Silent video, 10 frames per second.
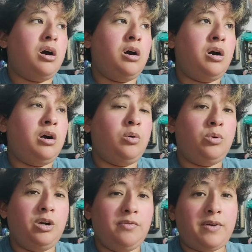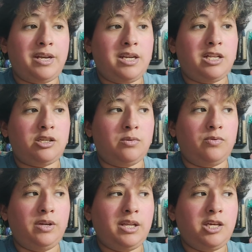or if I need to
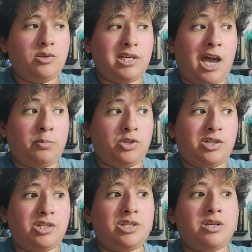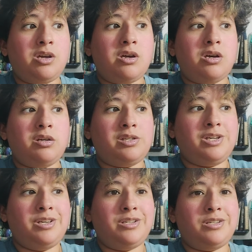really use captions,
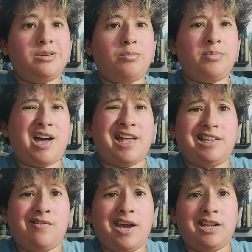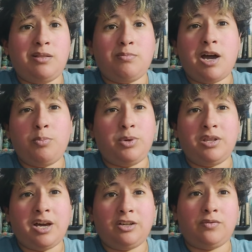because handwriting might be
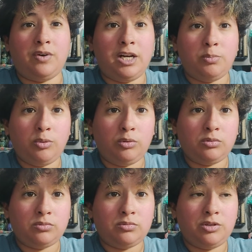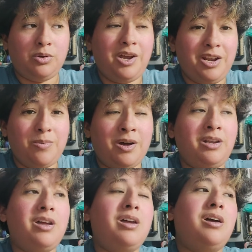not readable to
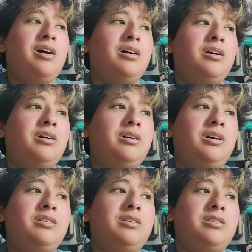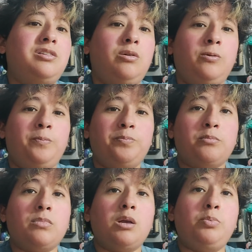anyone. So
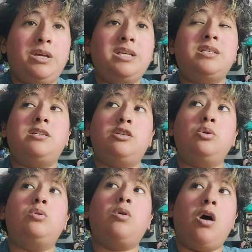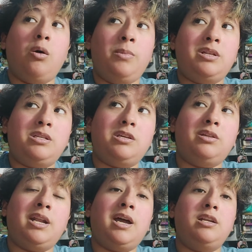please do comment so
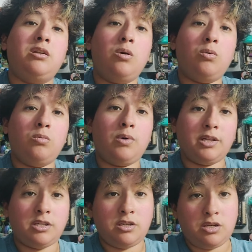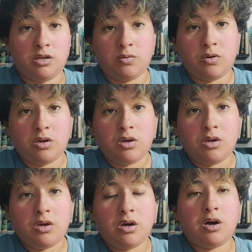that I know what to do.
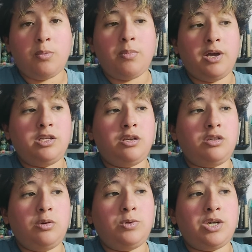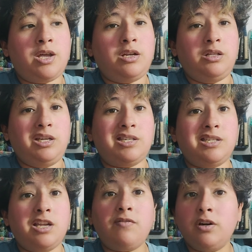My YouTube channel is
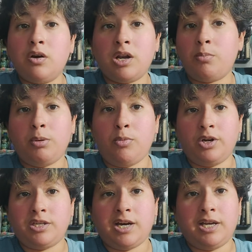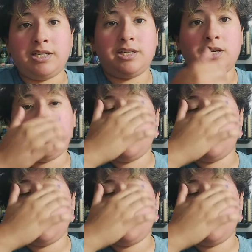never gonna be monetized,